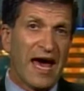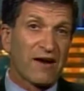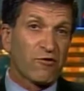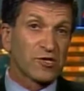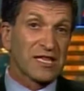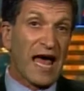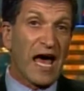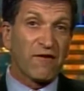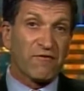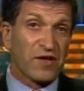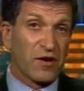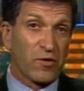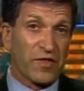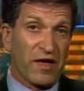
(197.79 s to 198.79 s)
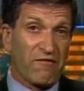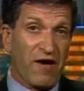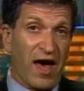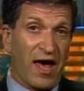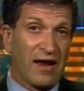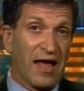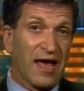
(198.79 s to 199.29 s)
And of course, Latvia, where
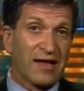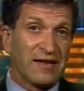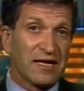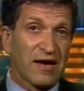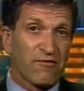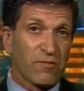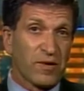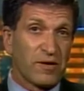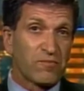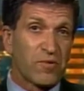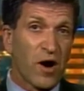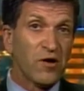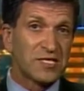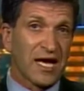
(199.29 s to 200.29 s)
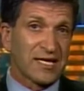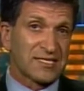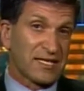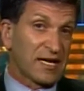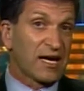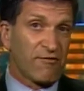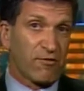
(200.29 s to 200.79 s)
they've had anti government
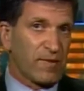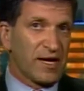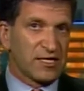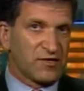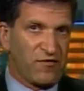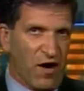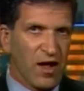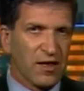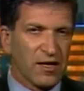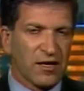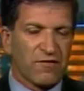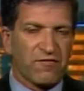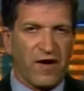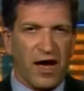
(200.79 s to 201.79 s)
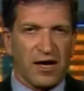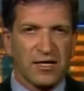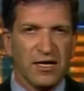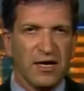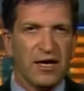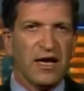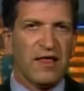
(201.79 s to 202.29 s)
protests, and a government has fallen, in fact,